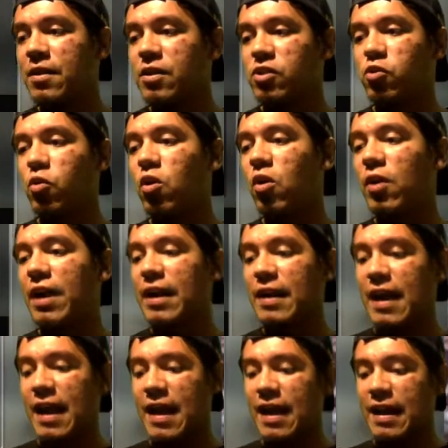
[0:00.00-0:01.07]
So we'll go ahead
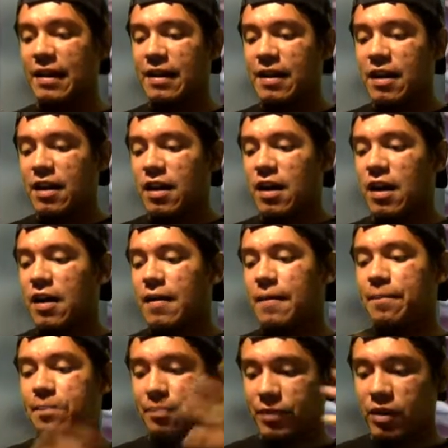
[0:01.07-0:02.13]
and
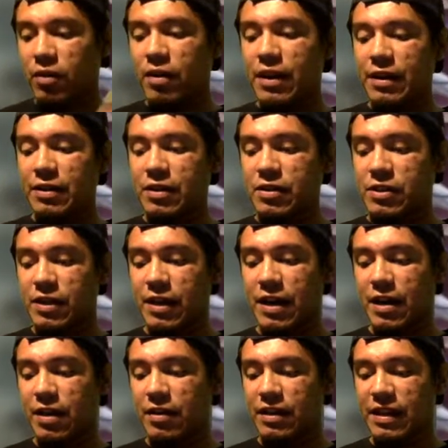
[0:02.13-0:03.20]
use her
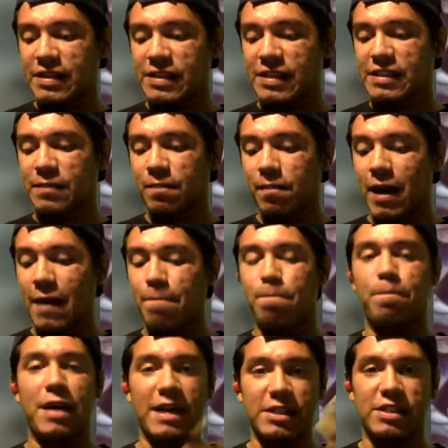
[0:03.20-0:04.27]
here. This is my
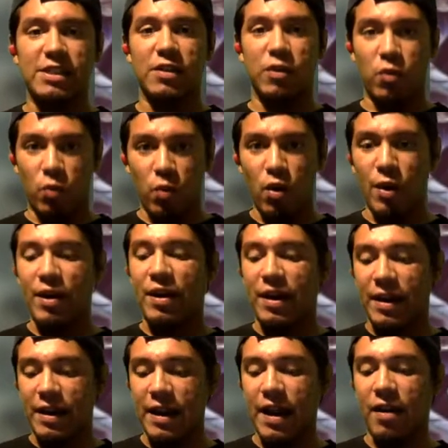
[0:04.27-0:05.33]
best one
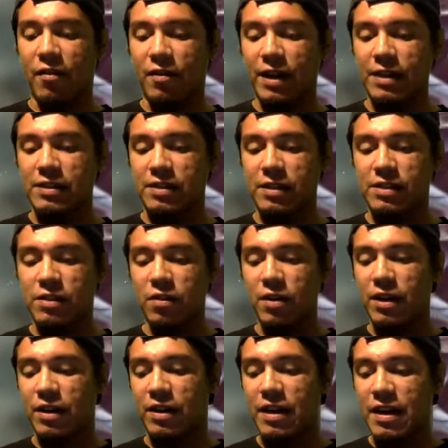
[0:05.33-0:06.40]
yet, okay? So let's go
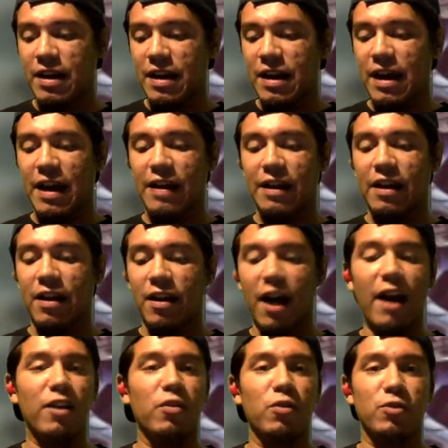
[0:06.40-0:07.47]
ahead and
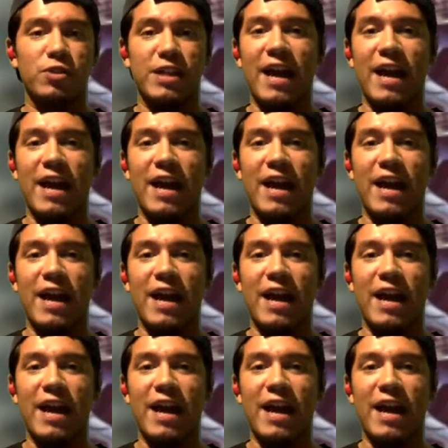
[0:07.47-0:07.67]
not lose.